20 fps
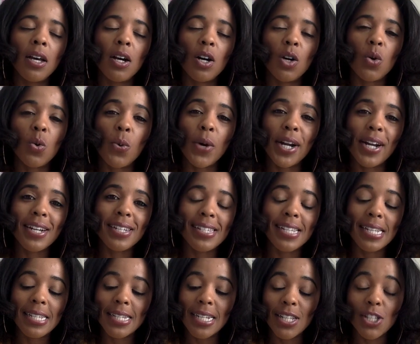
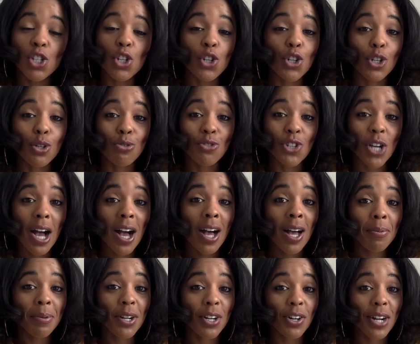Aquariuses, it's a new
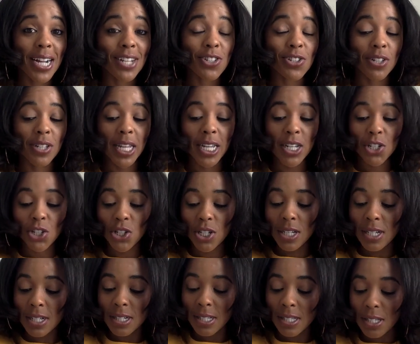job.
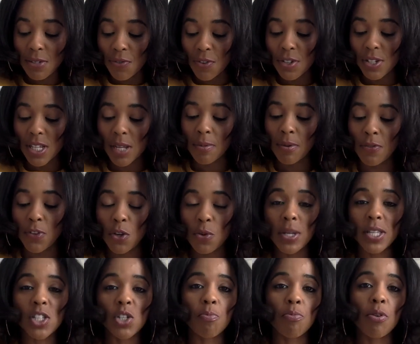Congratulations. For some of you,
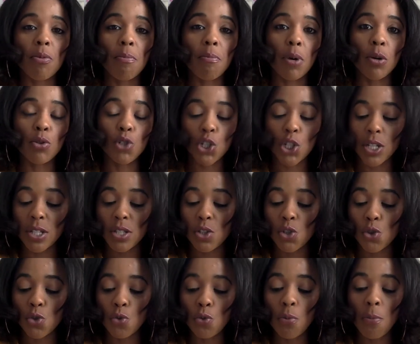it's a promotion
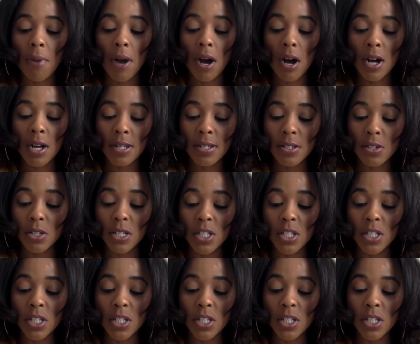to boss.